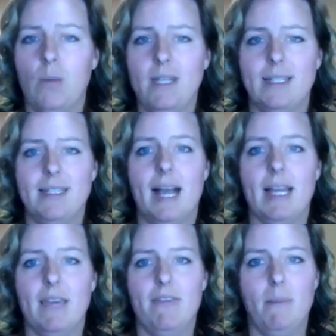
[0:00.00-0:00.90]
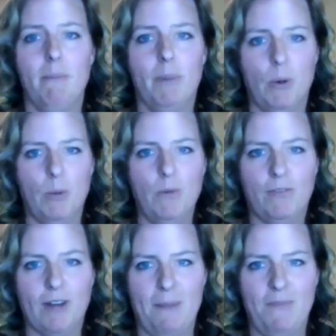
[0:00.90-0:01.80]
We did not give him bone
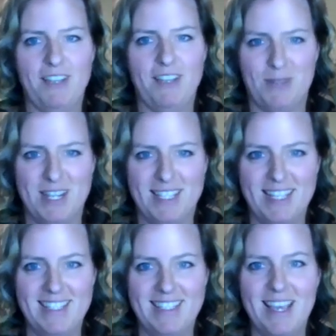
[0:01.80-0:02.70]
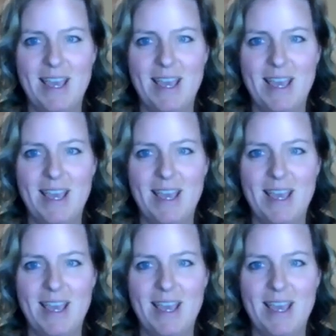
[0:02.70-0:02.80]
for obvious reasons,